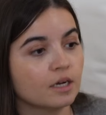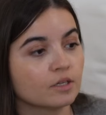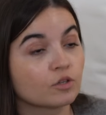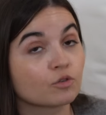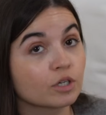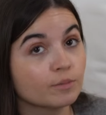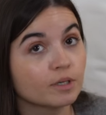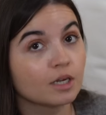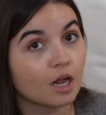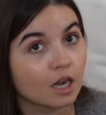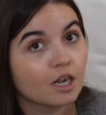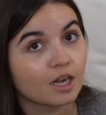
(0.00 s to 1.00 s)

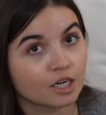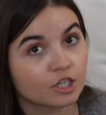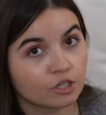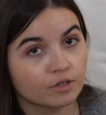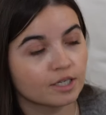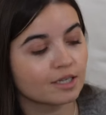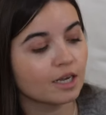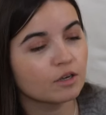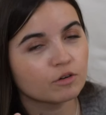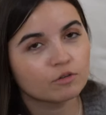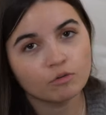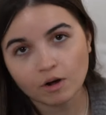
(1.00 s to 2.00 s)
screaming luxury. It's like
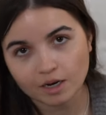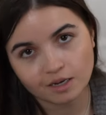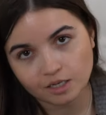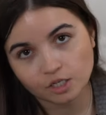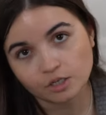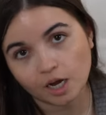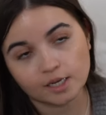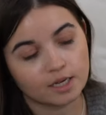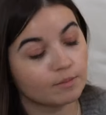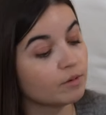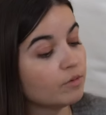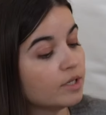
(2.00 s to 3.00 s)
a quite luxury
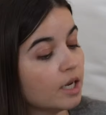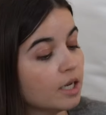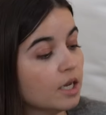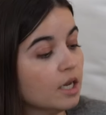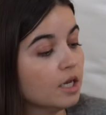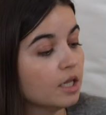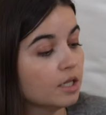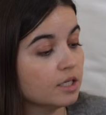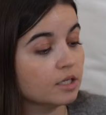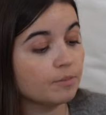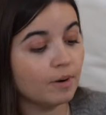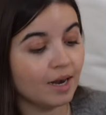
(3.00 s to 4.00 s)
item, I would say. This
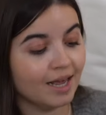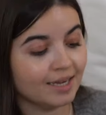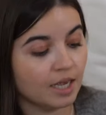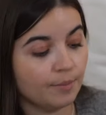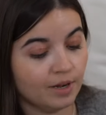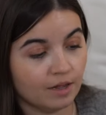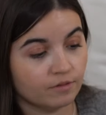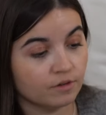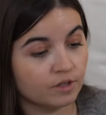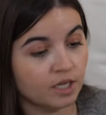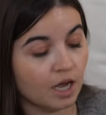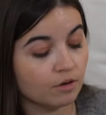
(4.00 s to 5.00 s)
is a black epi
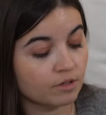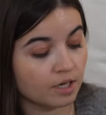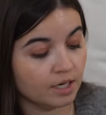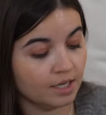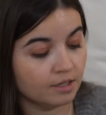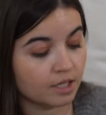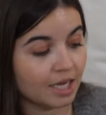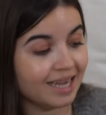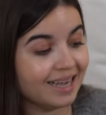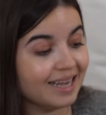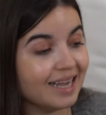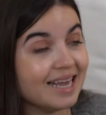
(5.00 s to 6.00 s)
leather. The outside is
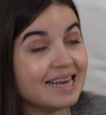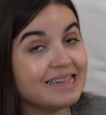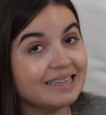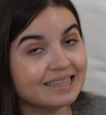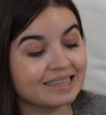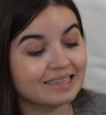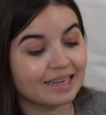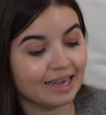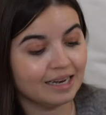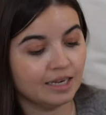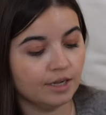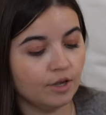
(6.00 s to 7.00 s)

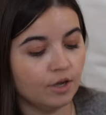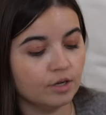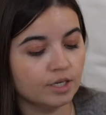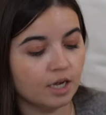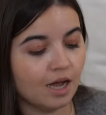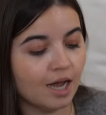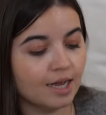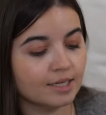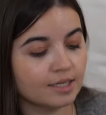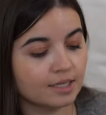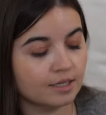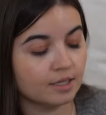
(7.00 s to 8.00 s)
insanely good
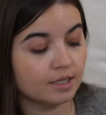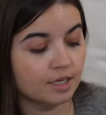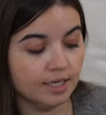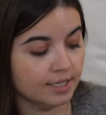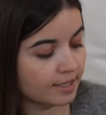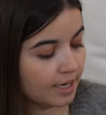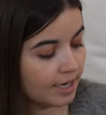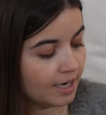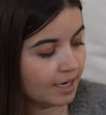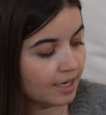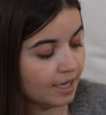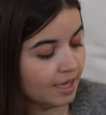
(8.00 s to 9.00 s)
as the inside.
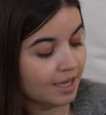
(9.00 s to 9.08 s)
Like